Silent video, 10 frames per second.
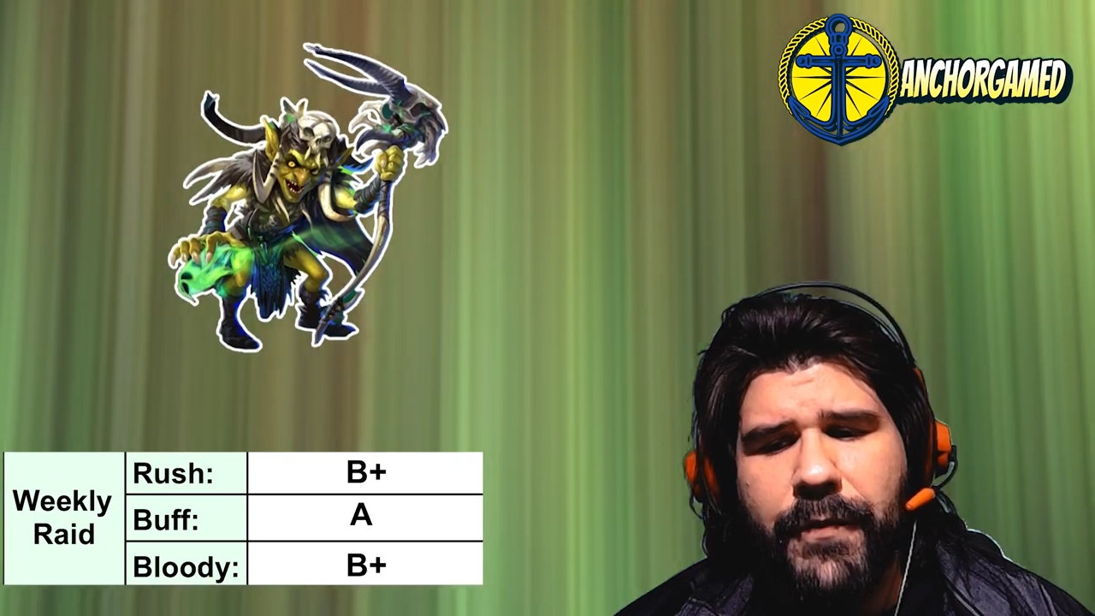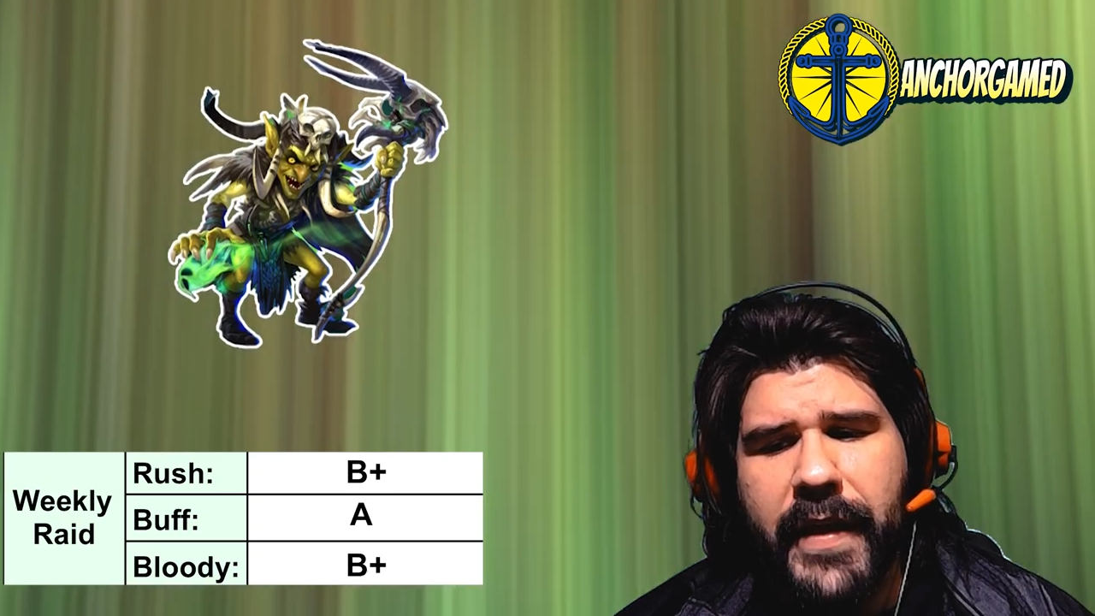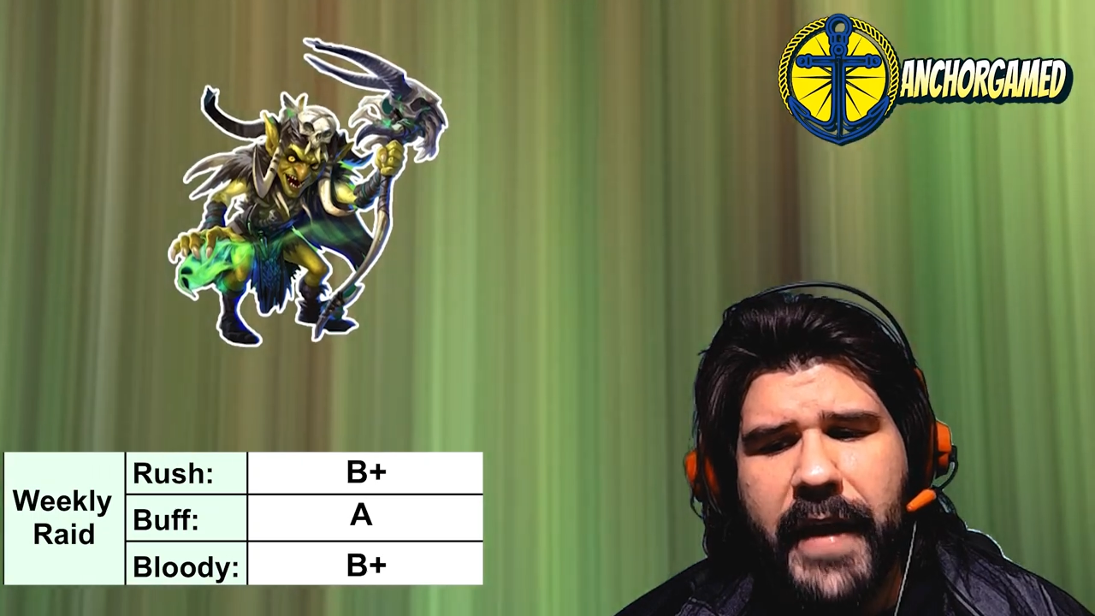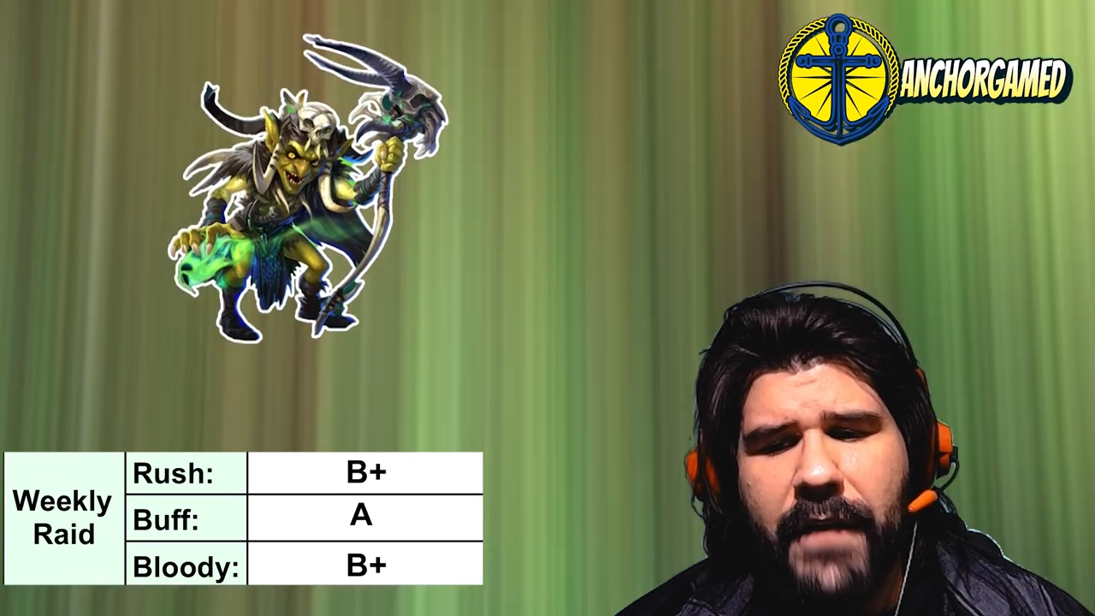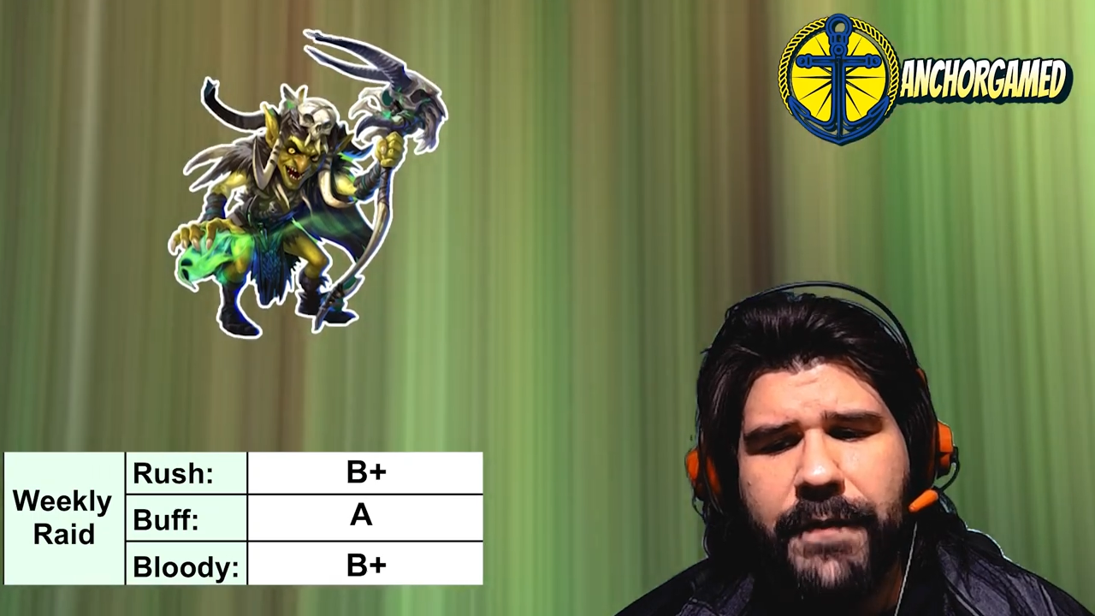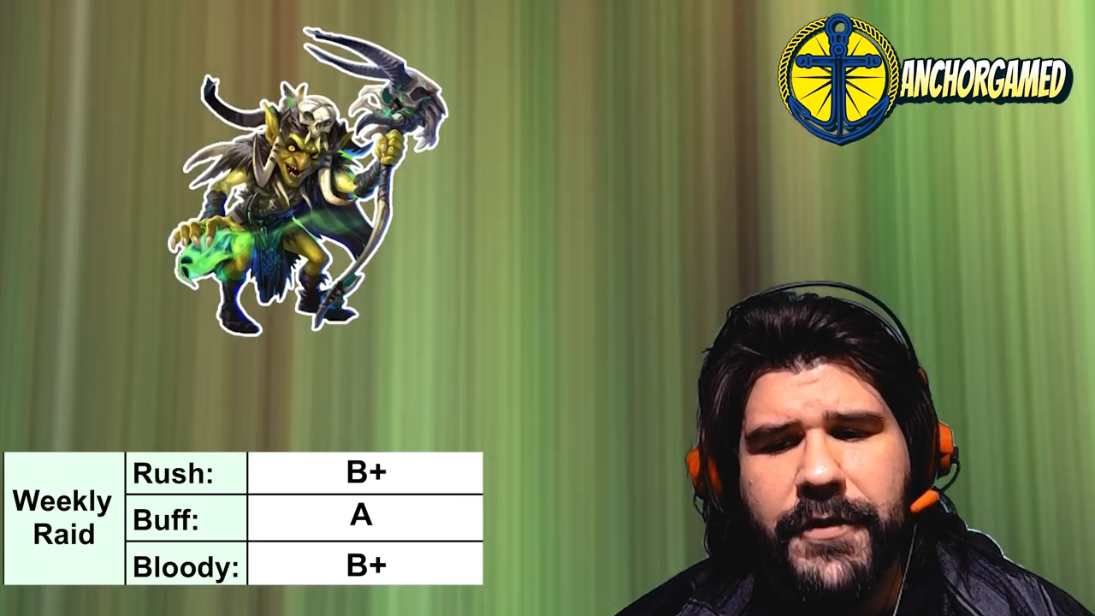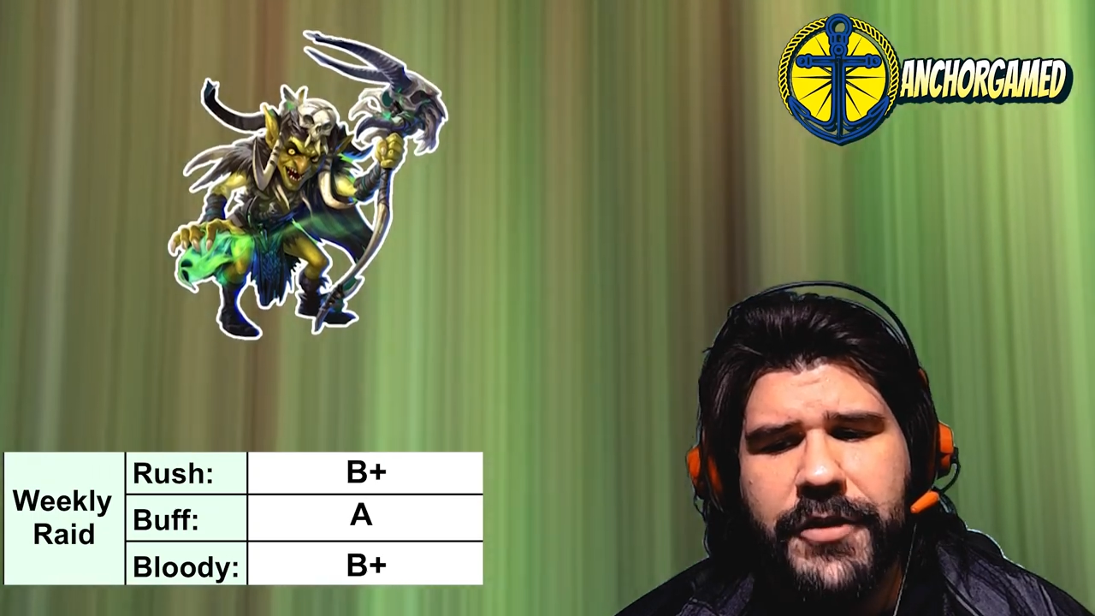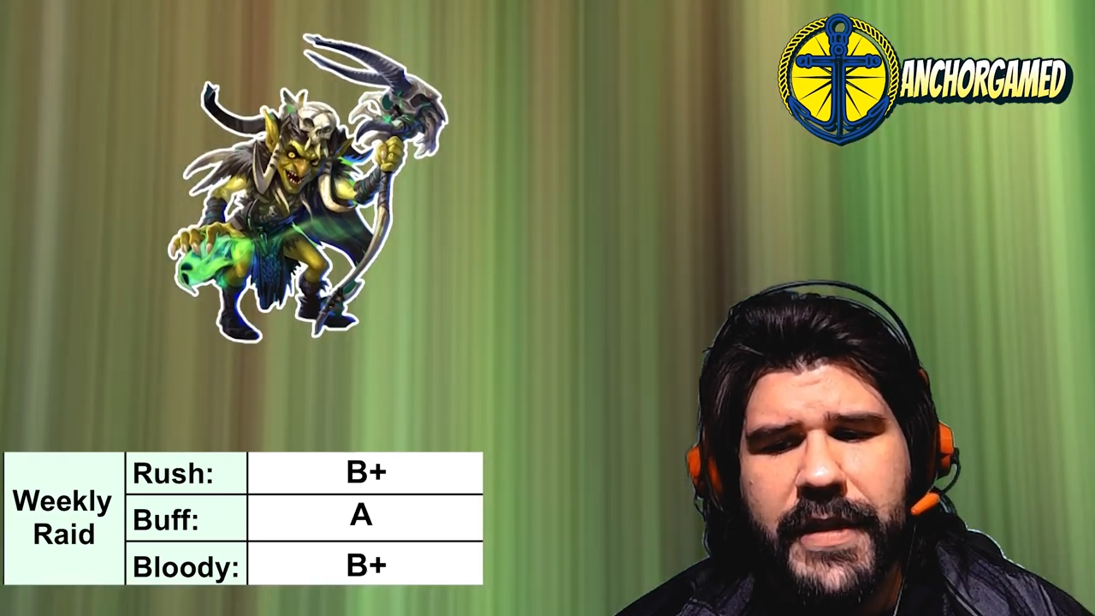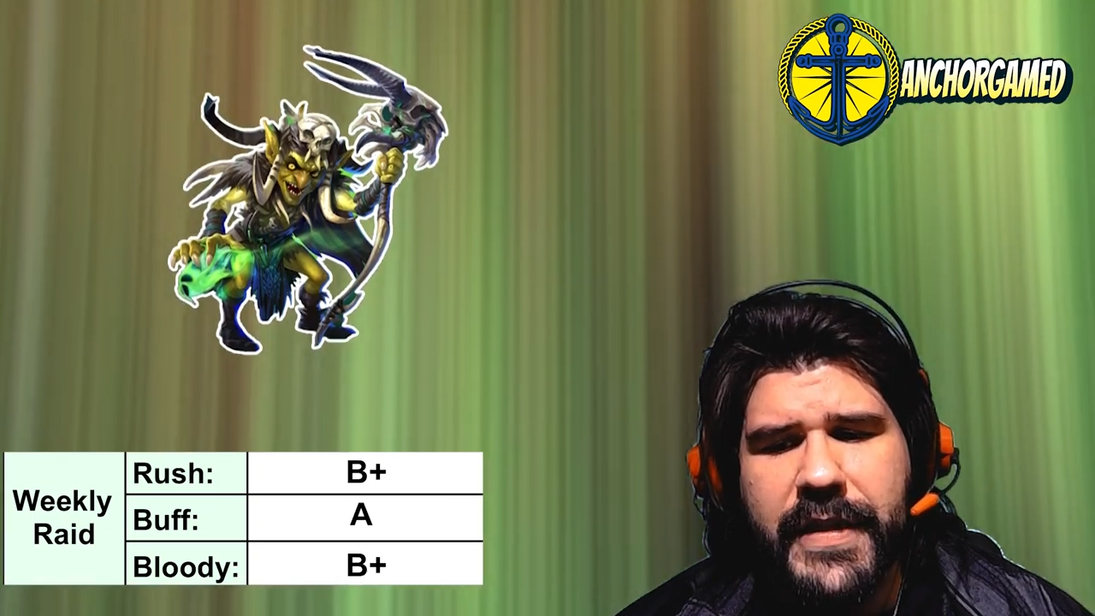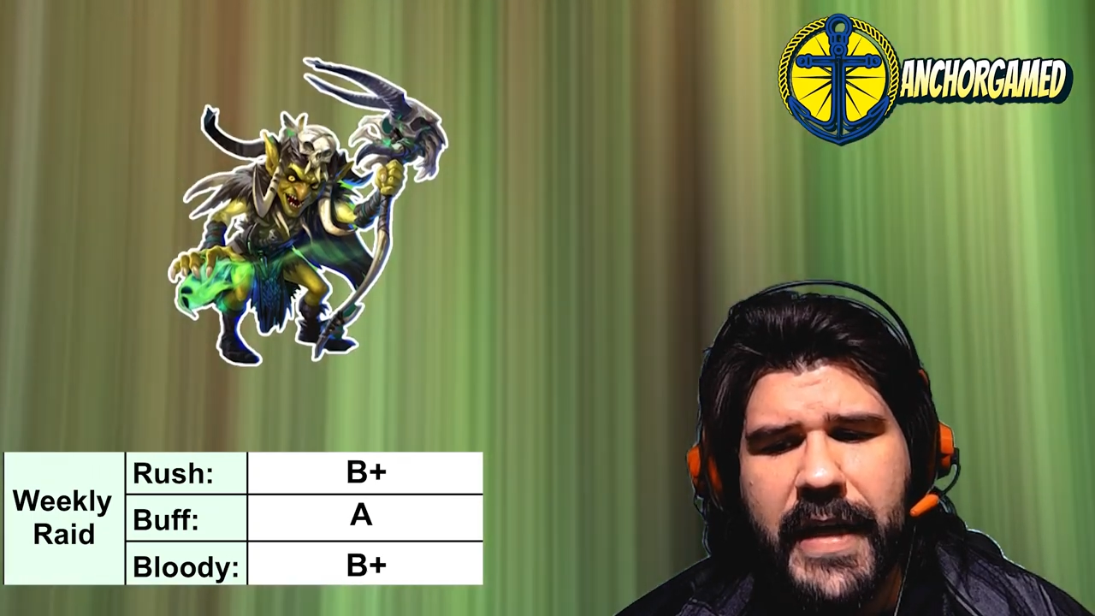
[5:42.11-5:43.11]
Really helpful.
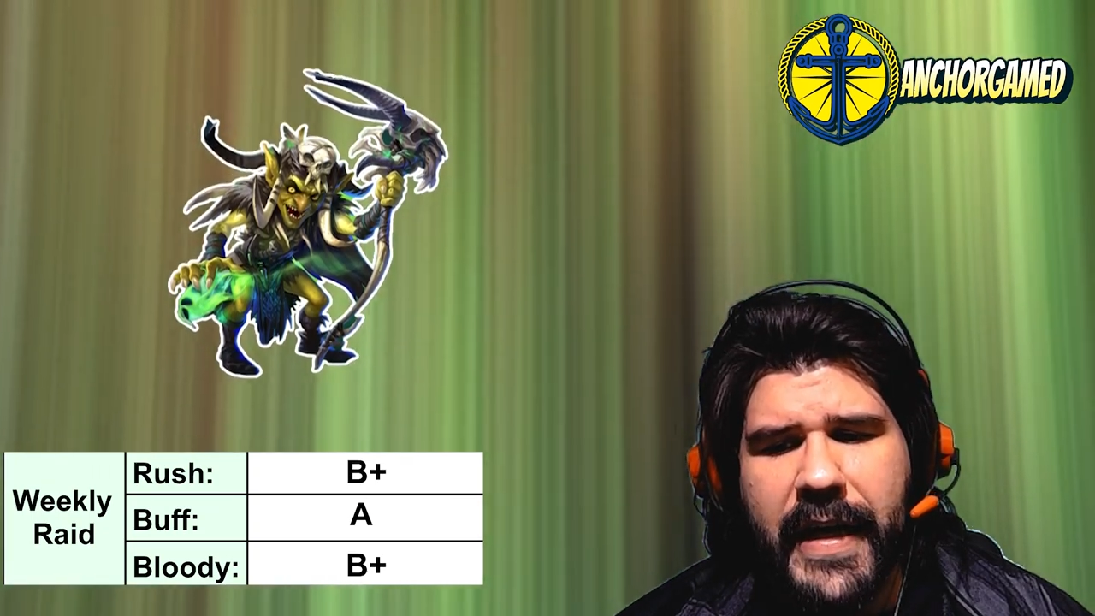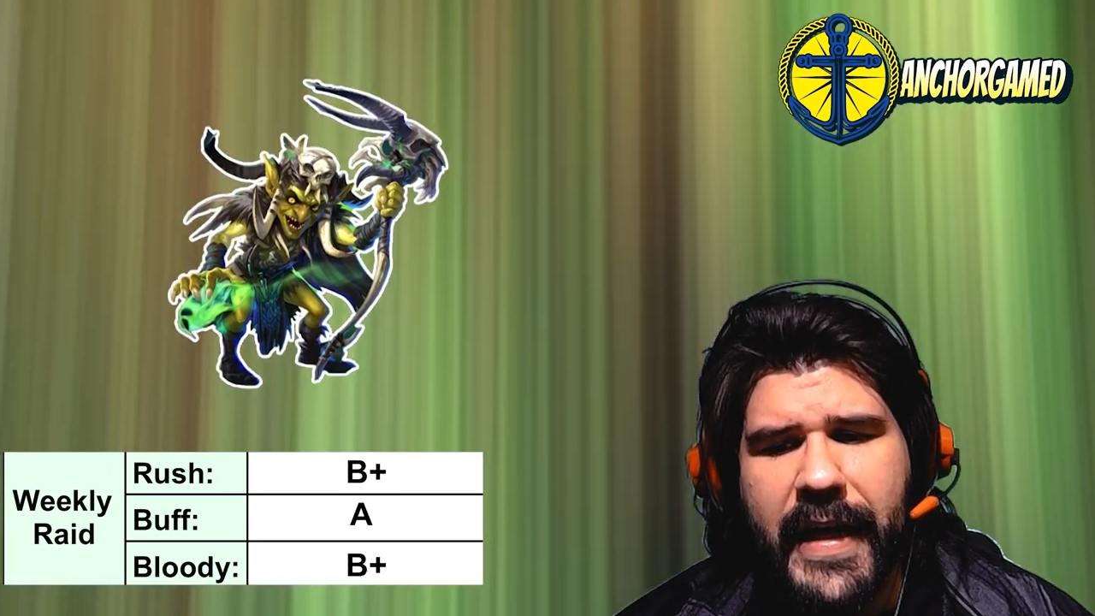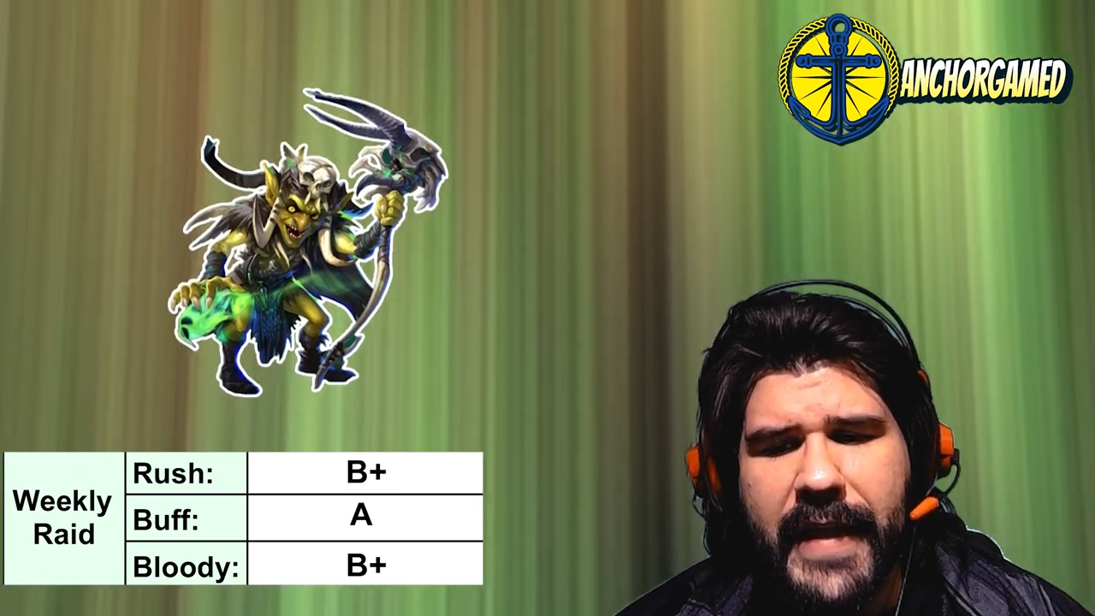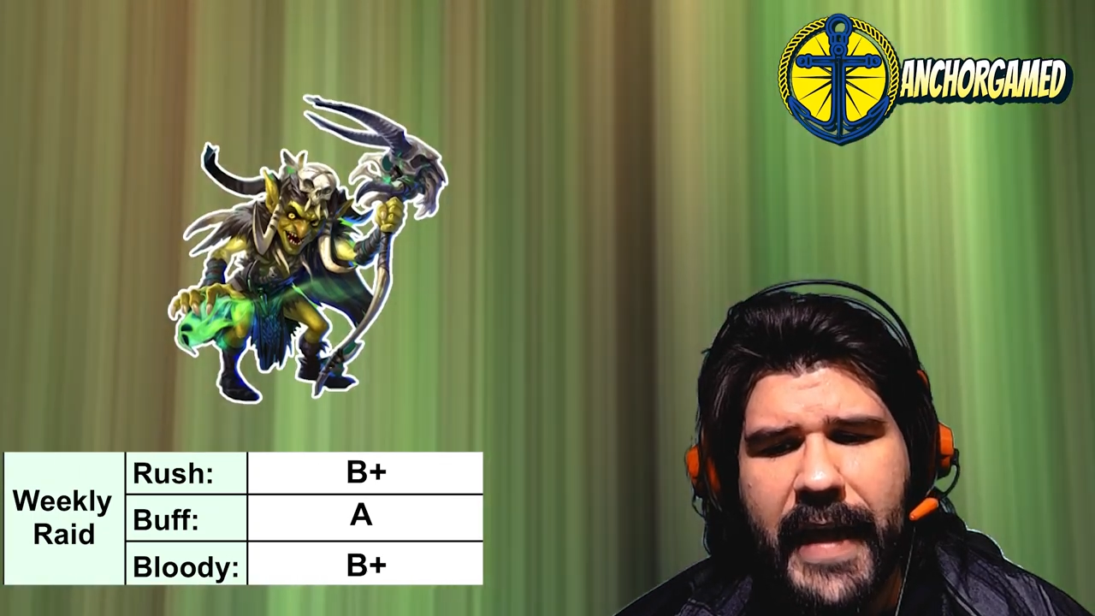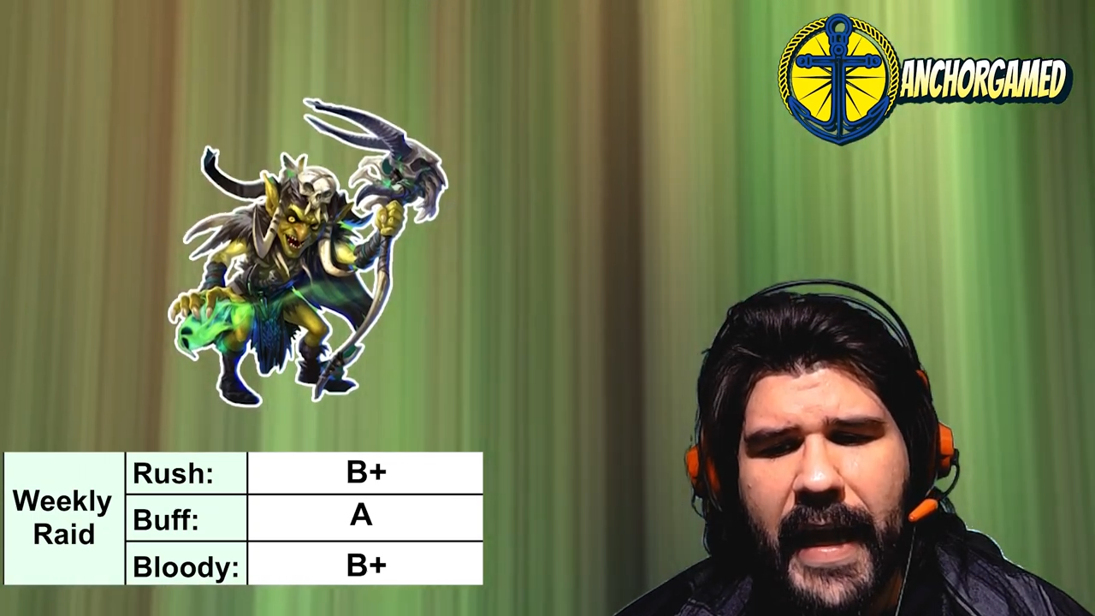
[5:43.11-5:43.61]
She is going to get the